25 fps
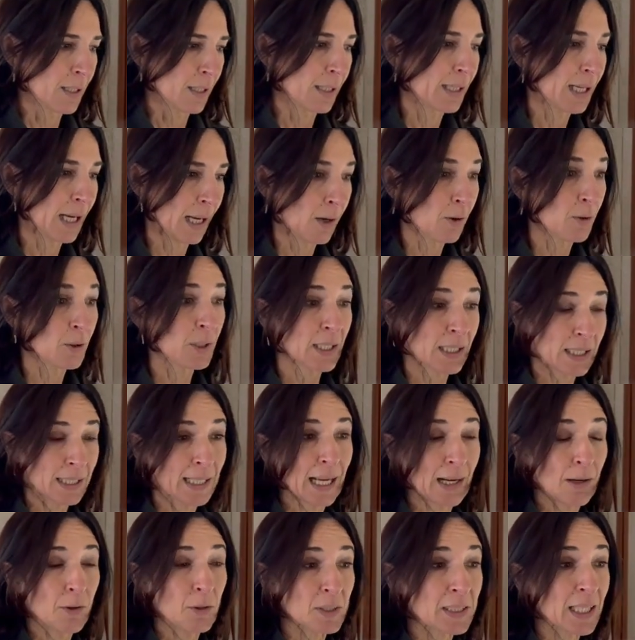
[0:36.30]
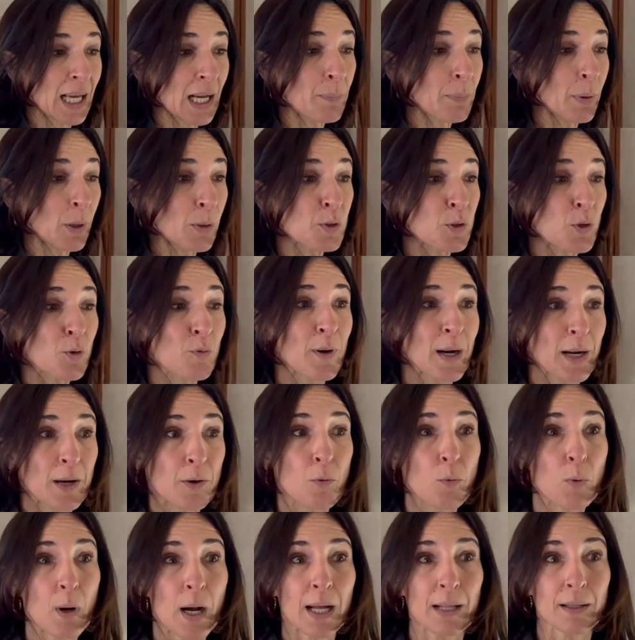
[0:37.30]
Carlo, Carlo Scarpa knew very
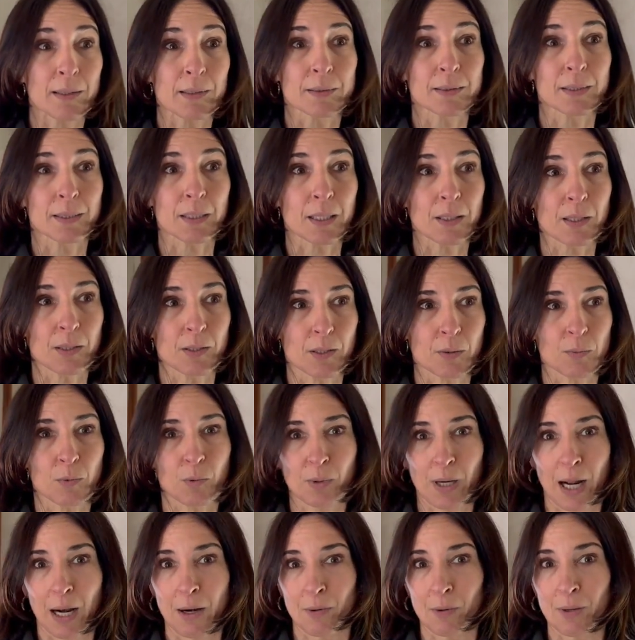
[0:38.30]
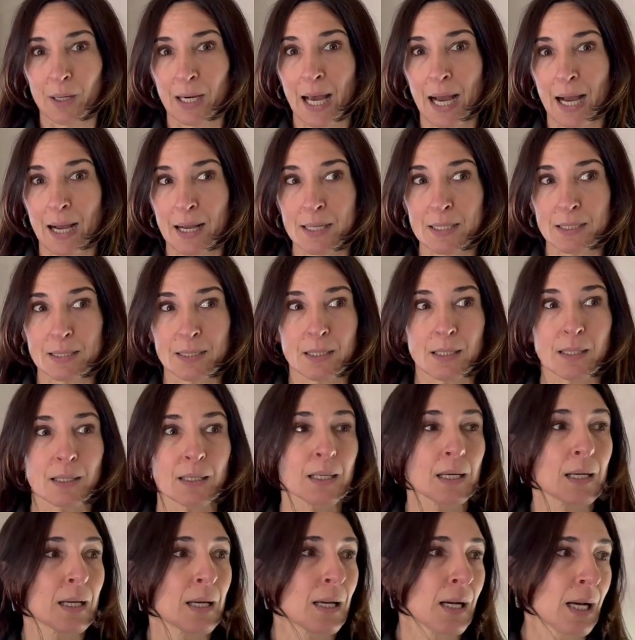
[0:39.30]
well the, the Murano glass uh,
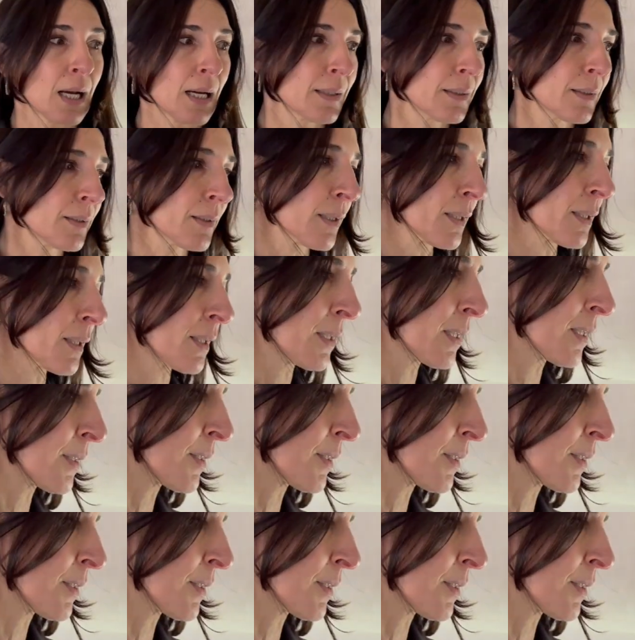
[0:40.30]
and he